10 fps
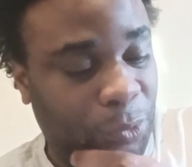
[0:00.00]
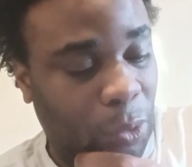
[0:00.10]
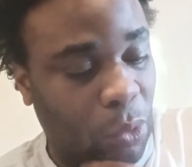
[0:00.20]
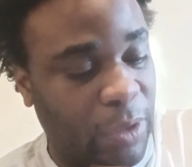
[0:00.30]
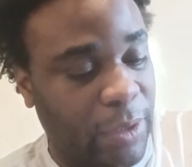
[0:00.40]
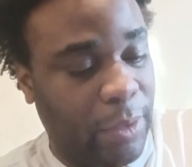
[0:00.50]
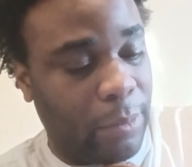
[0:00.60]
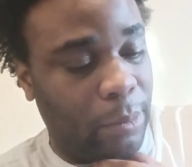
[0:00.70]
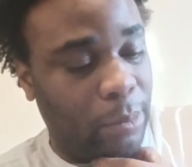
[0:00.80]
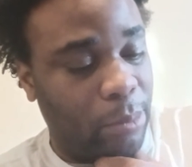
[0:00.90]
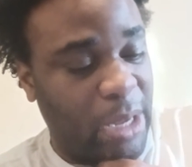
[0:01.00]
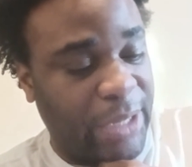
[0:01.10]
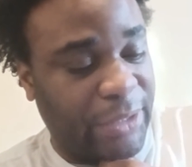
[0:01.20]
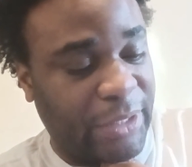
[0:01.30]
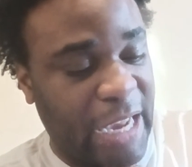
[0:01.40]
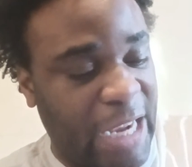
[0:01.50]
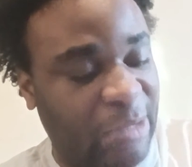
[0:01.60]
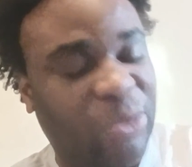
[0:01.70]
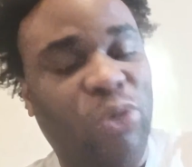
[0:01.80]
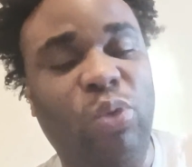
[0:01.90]
one of the best
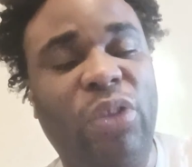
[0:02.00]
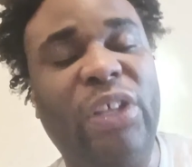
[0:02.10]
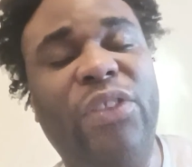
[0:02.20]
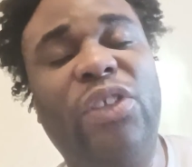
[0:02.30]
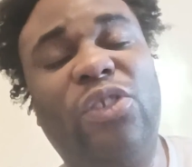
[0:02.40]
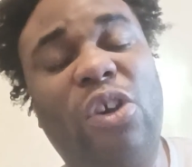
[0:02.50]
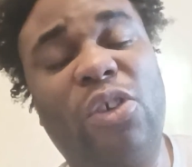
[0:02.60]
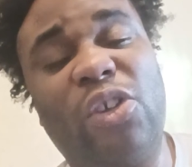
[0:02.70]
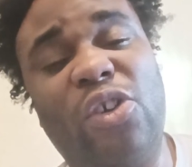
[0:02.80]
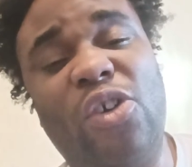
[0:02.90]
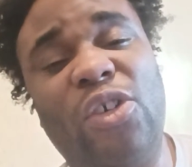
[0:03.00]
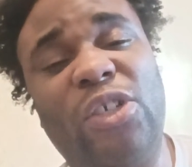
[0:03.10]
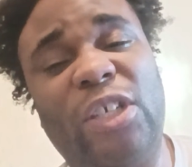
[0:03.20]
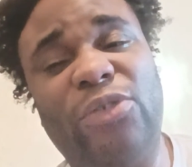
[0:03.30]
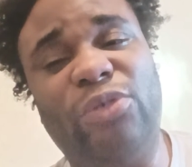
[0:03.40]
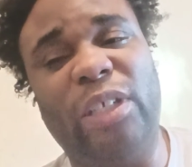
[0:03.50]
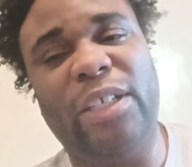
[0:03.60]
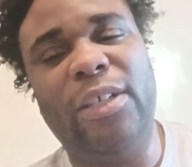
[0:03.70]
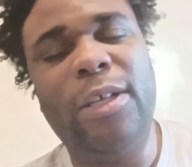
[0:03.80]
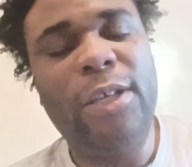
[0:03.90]
games within the Donkey Kong
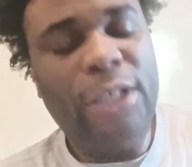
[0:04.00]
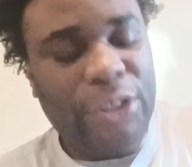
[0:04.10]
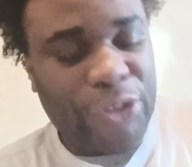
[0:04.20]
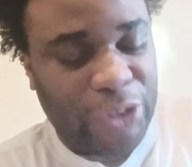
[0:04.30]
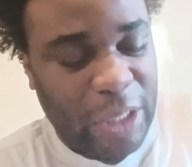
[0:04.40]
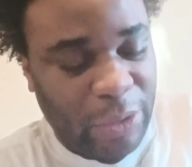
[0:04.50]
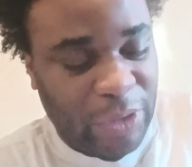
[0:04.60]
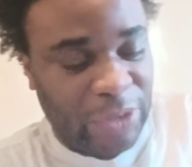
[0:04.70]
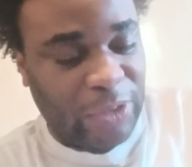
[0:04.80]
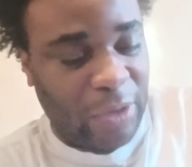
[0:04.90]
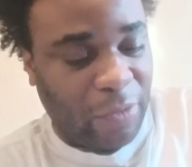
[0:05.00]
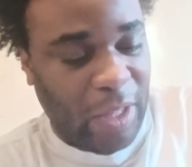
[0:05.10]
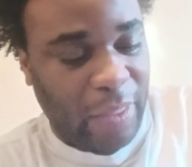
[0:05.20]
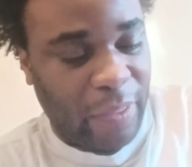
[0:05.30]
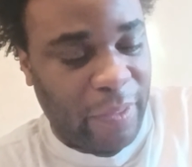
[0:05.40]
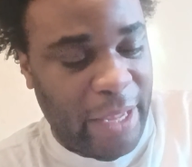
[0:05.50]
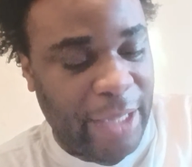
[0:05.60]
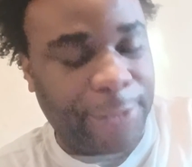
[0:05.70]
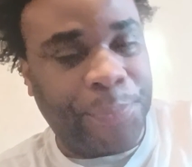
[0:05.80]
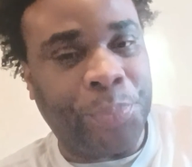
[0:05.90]
Country series and stuff like that.
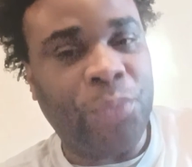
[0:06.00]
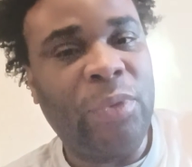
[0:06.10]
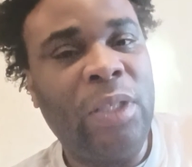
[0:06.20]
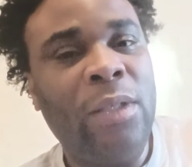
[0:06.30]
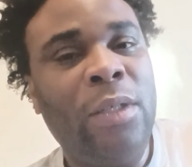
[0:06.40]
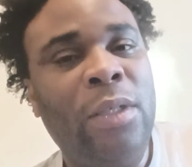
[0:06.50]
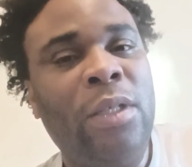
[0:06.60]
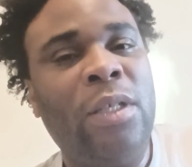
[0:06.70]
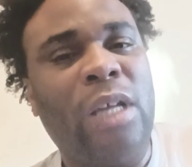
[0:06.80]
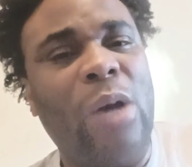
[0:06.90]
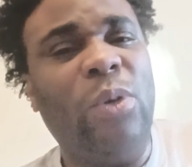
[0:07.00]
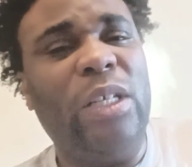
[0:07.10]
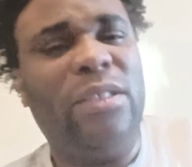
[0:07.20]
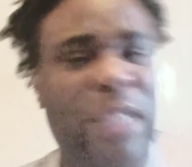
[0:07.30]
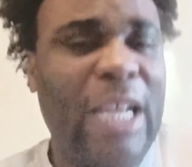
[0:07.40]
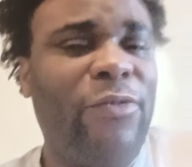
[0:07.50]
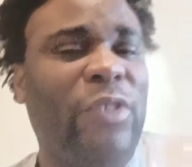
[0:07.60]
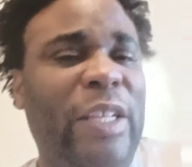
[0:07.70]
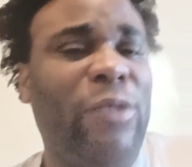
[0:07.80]
I would definitely